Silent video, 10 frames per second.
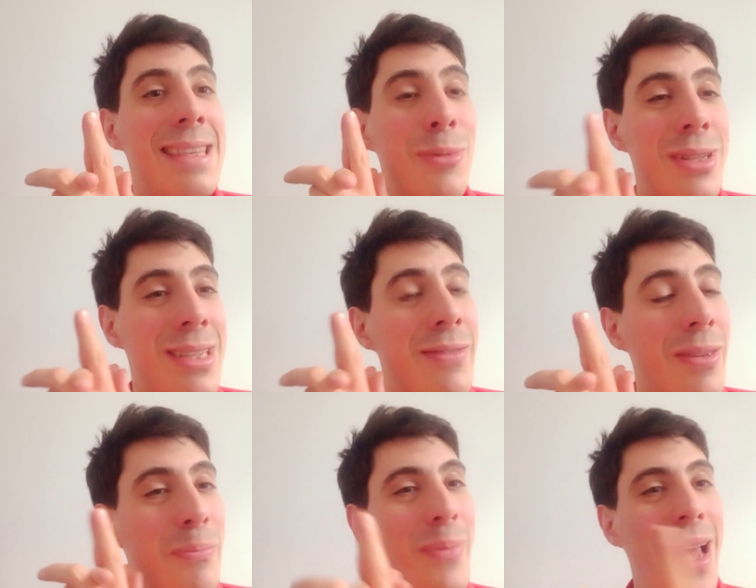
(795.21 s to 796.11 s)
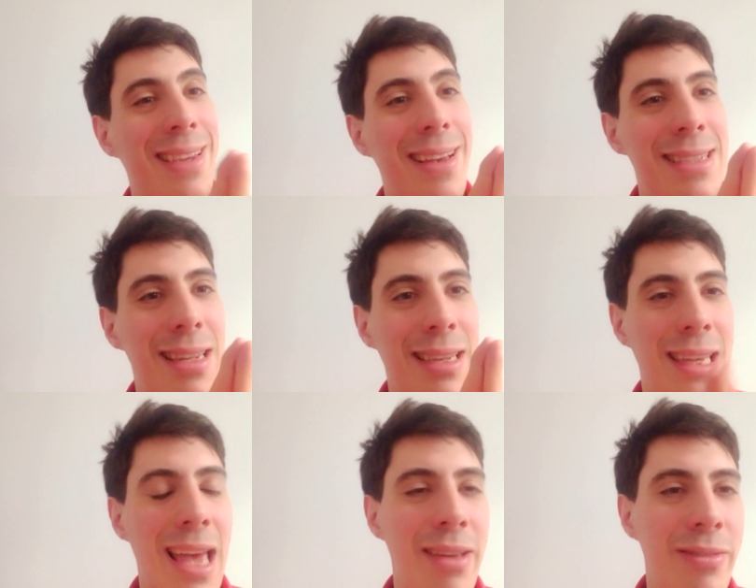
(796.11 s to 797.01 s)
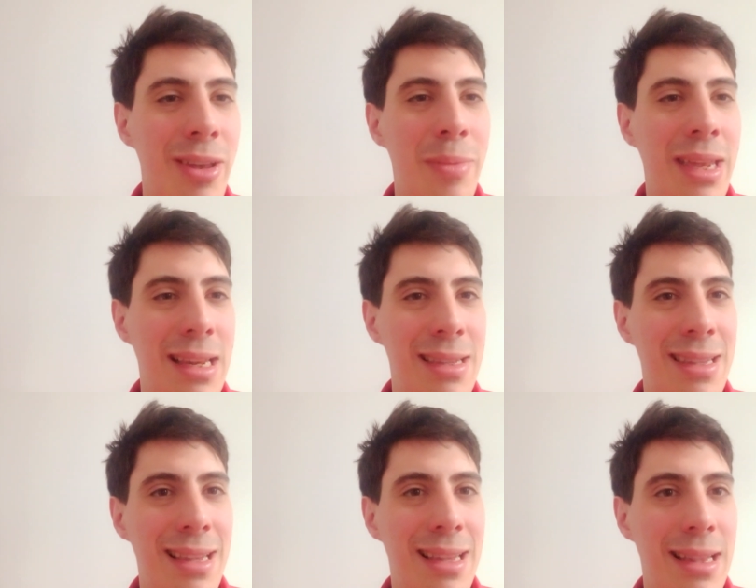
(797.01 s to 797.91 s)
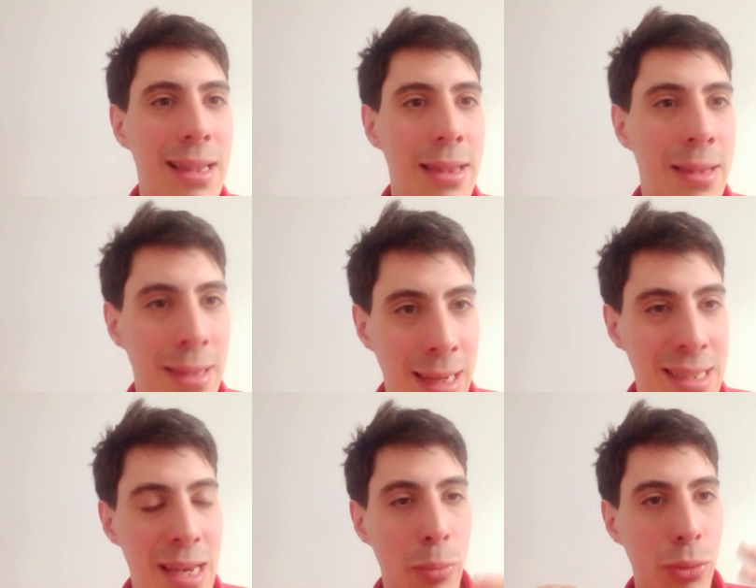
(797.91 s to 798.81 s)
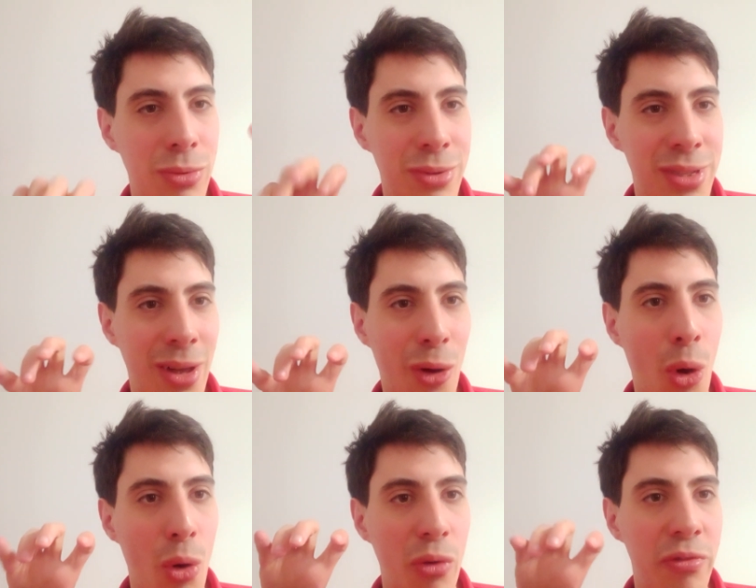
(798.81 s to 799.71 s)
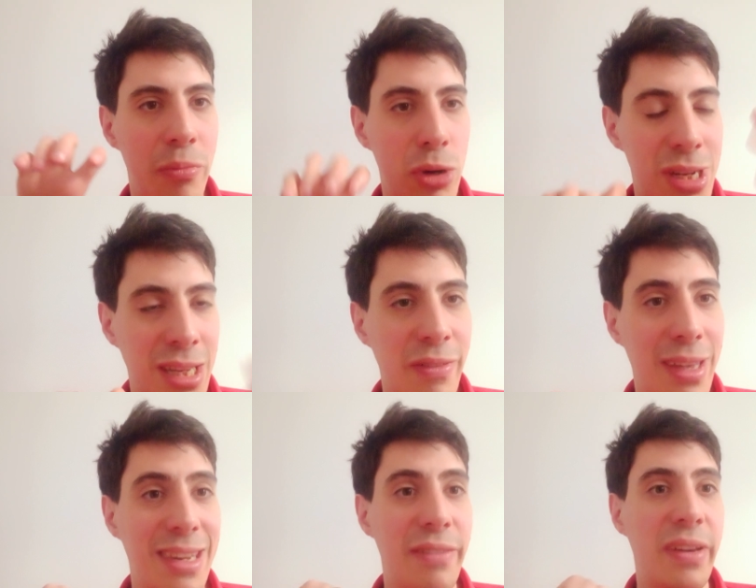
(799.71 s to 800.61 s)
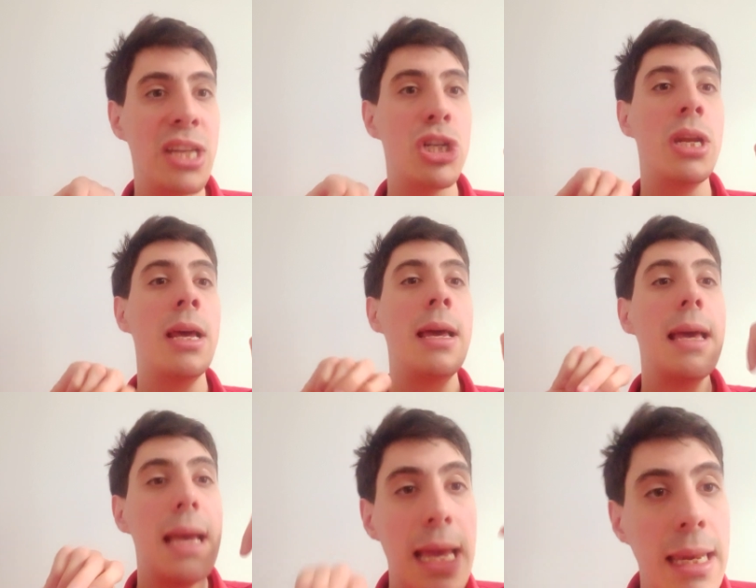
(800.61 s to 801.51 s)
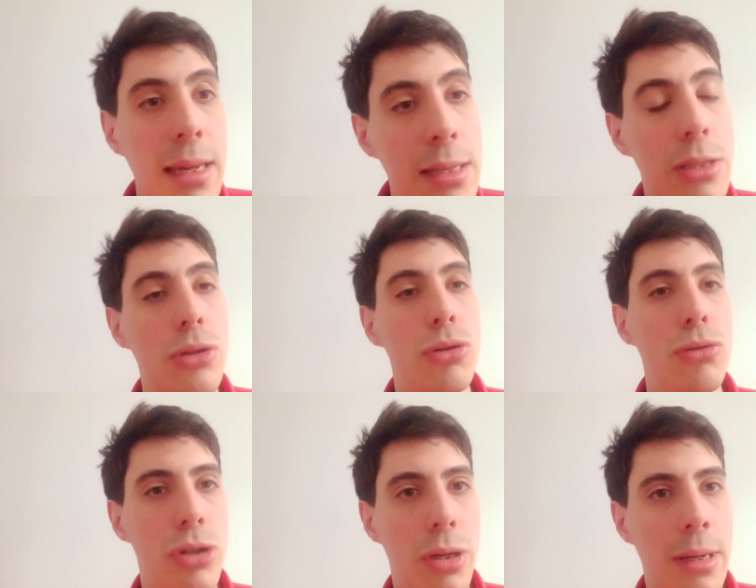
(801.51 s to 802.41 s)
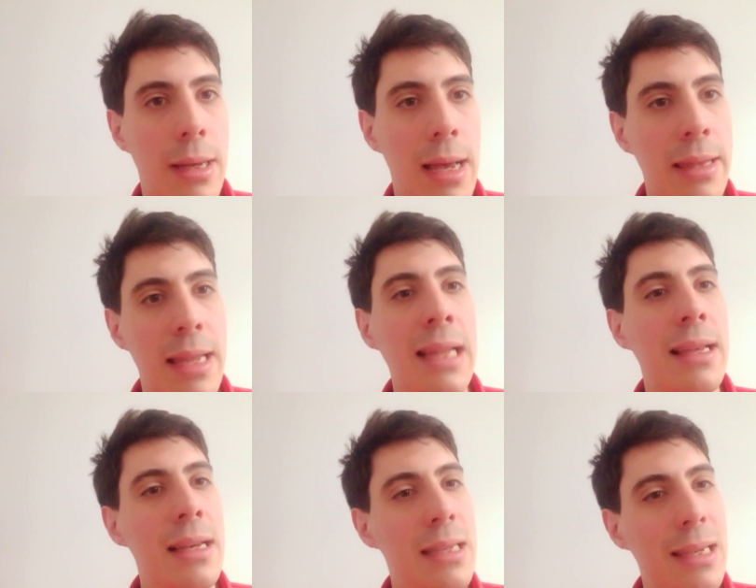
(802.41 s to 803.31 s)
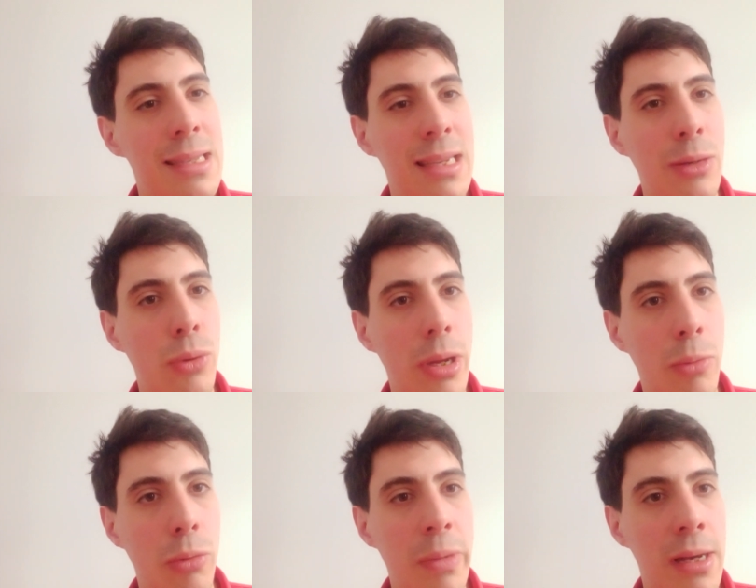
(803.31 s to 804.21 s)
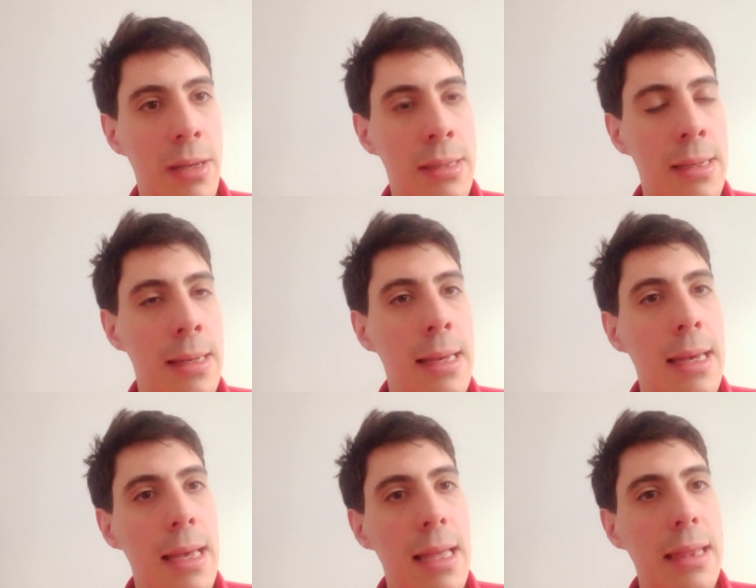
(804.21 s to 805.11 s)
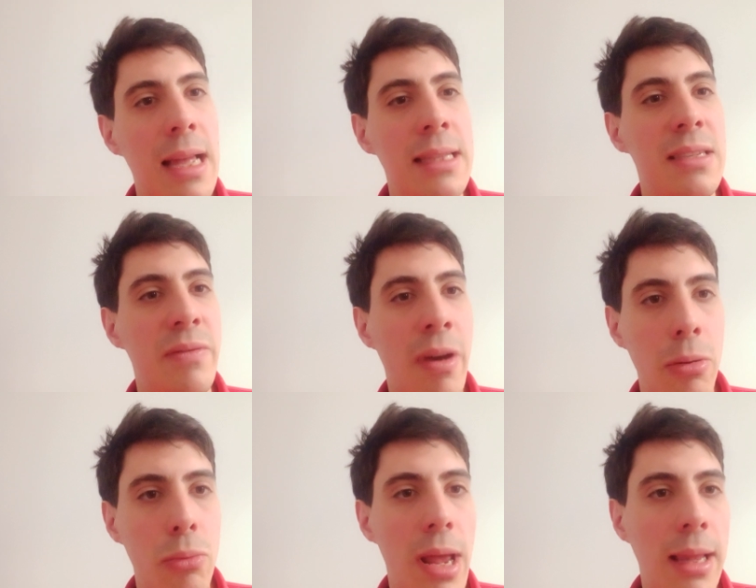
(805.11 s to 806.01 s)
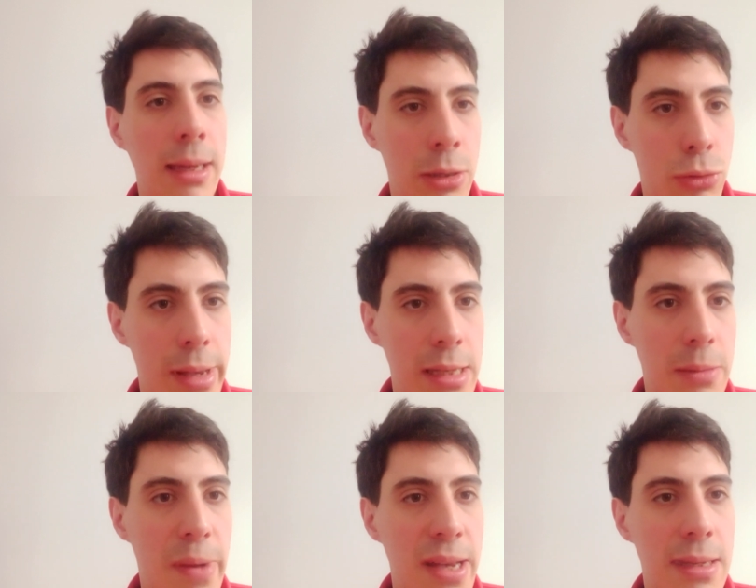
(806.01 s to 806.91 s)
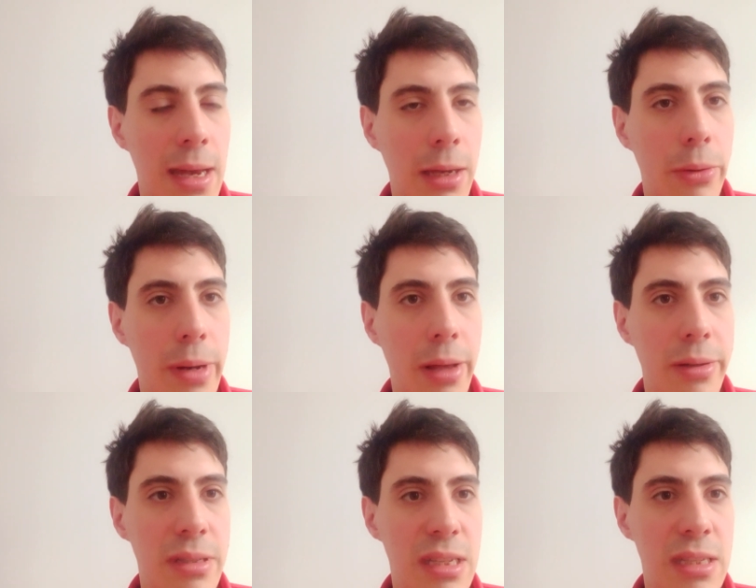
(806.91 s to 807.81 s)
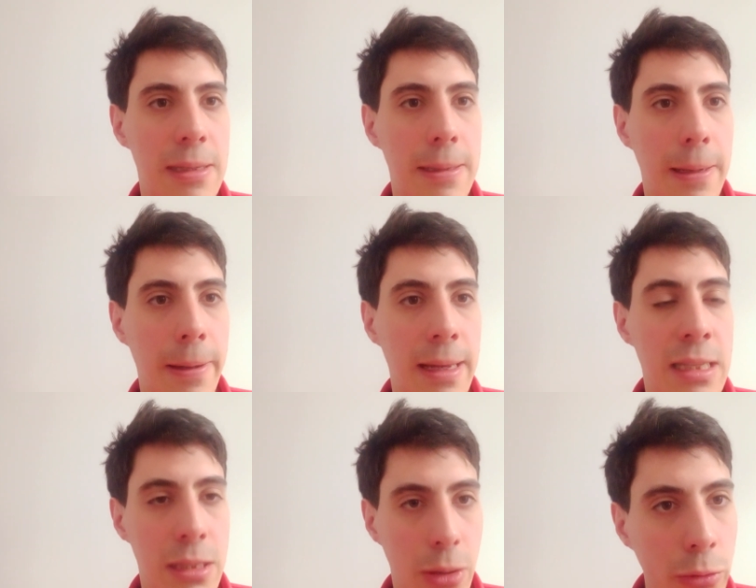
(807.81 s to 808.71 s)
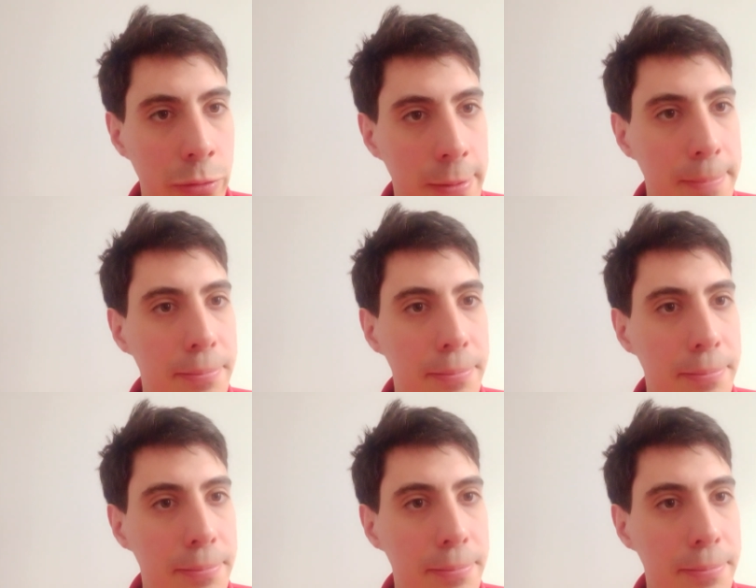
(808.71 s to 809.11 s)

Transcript: what's even better is that he gave them in the examples of projective identification in an institution. And that I think is incredible because that's very rarely addressed by psychoanalysis itself.